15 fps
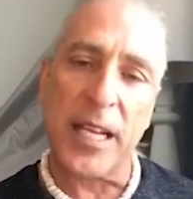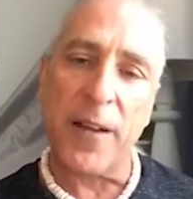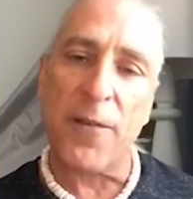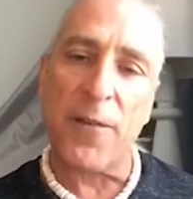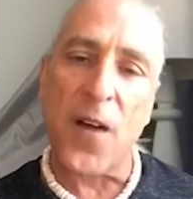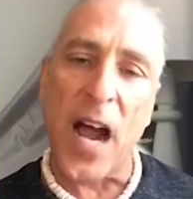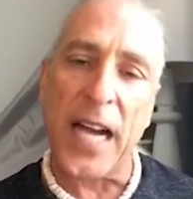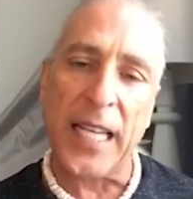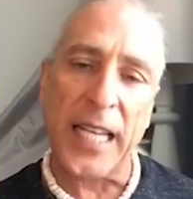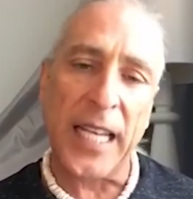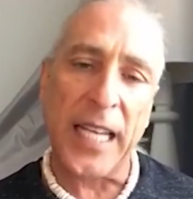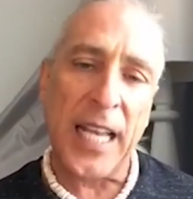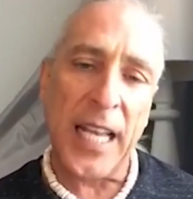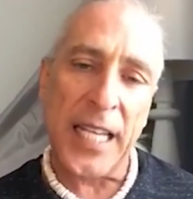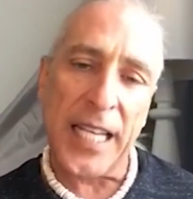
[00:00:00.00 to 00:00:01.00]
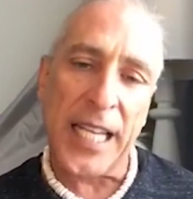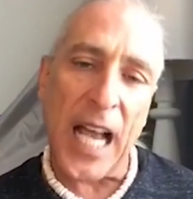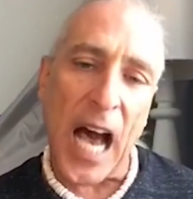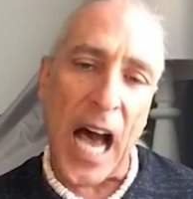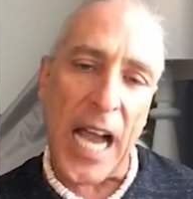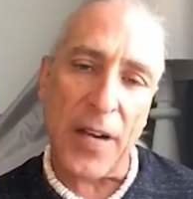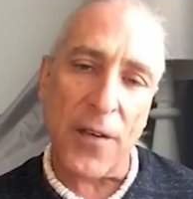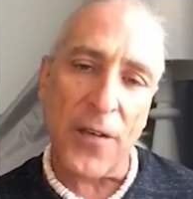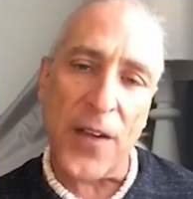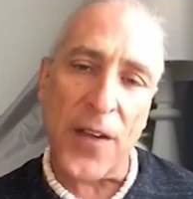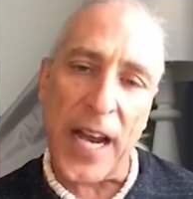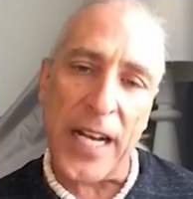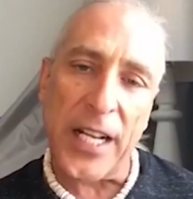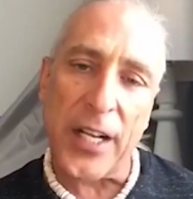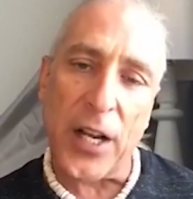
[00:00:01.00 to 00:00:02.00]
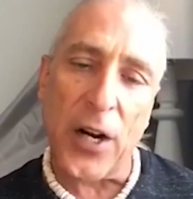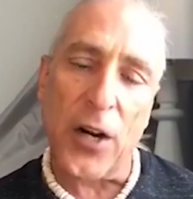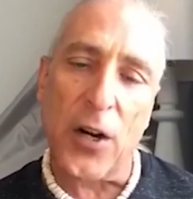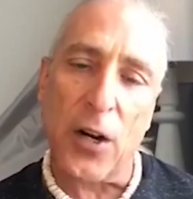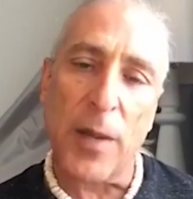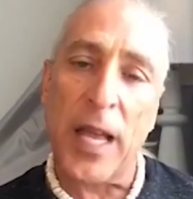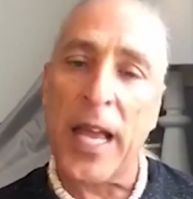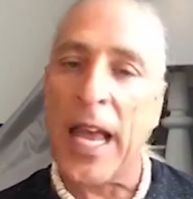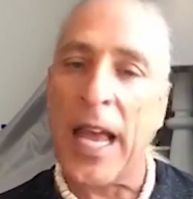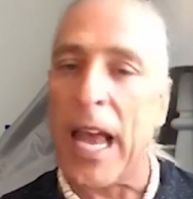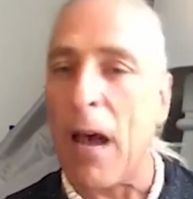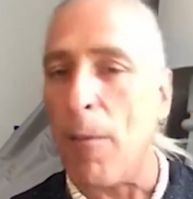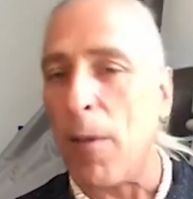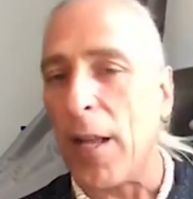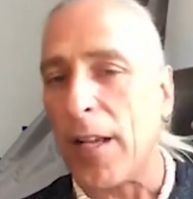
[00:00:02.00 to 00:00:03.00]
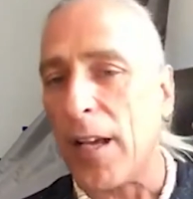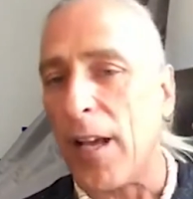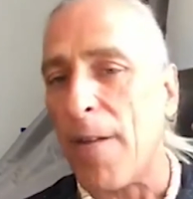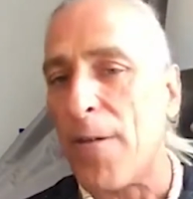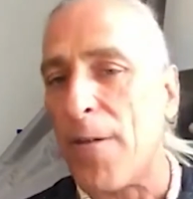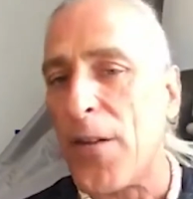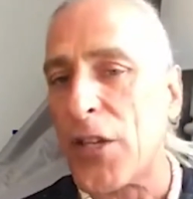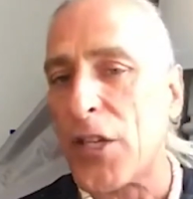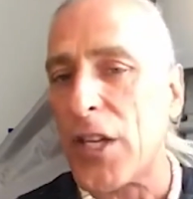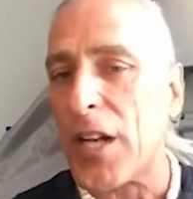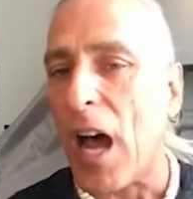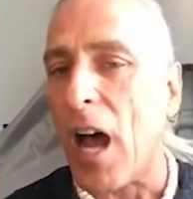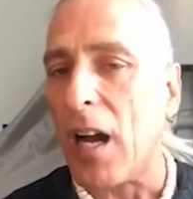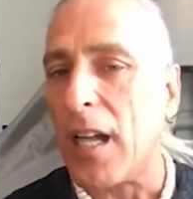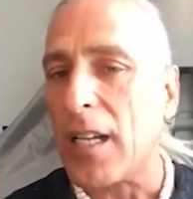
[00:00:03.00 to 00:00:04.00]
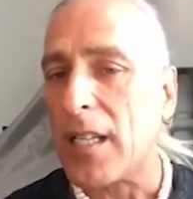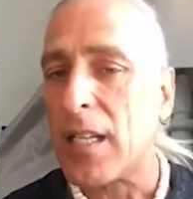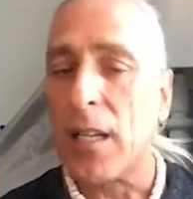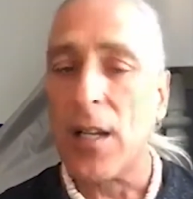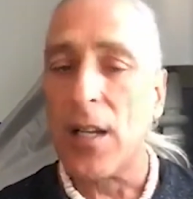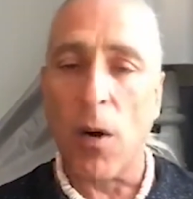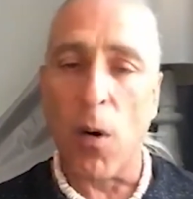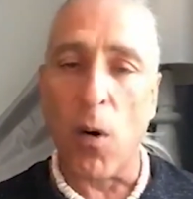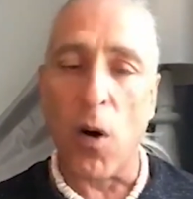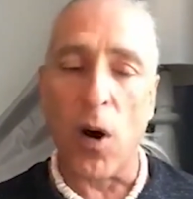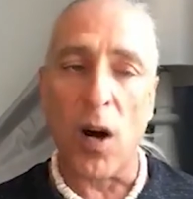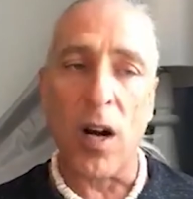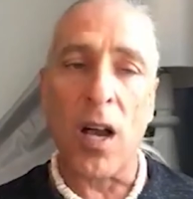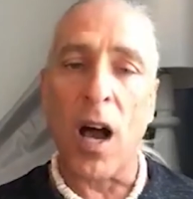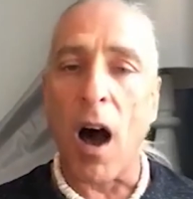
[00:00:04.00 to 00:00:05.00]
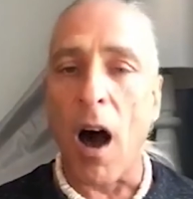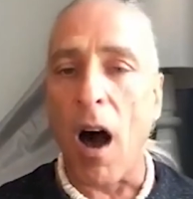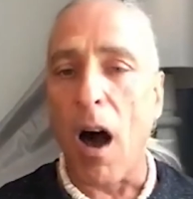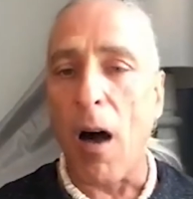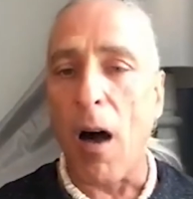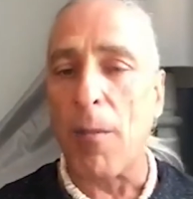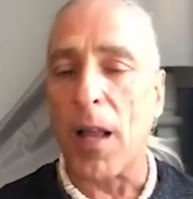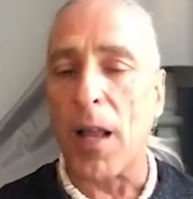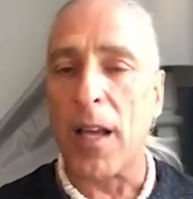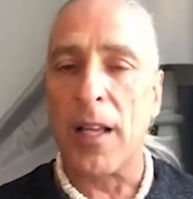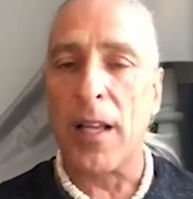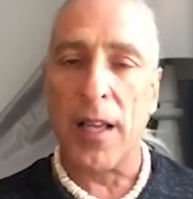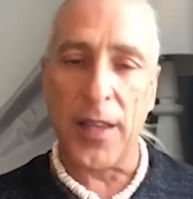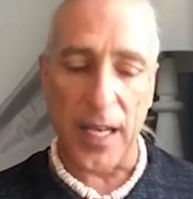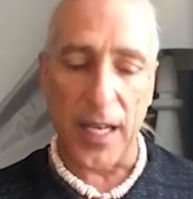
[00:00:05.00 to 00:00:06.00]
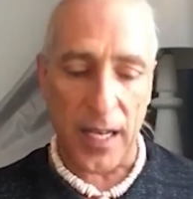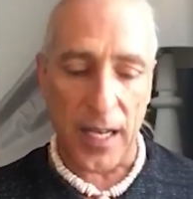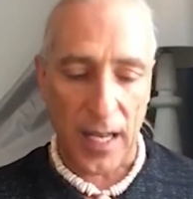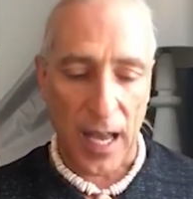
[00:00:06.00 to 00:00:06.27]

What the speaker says: And finally, the Ayurvedic herb Emilica officinalis, or amla, the